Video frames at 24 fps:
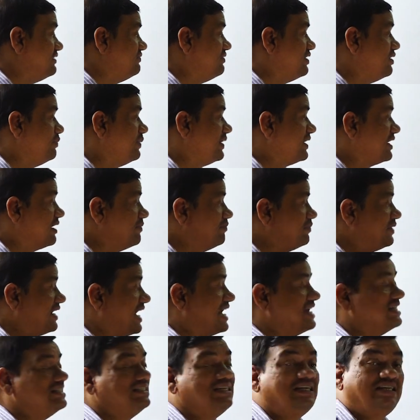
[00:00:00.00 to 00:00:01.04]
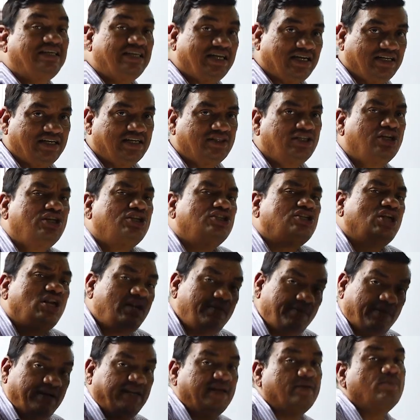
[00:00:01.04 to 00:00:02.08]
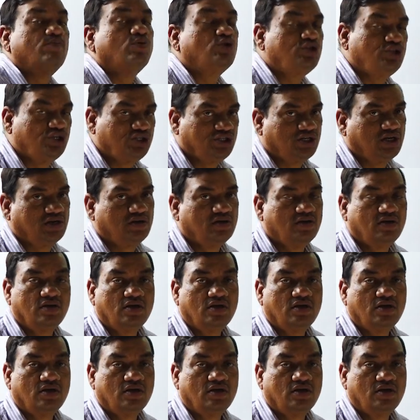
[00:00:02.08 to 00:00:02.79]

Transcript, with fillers: will become tangent at A. That is a limiting position.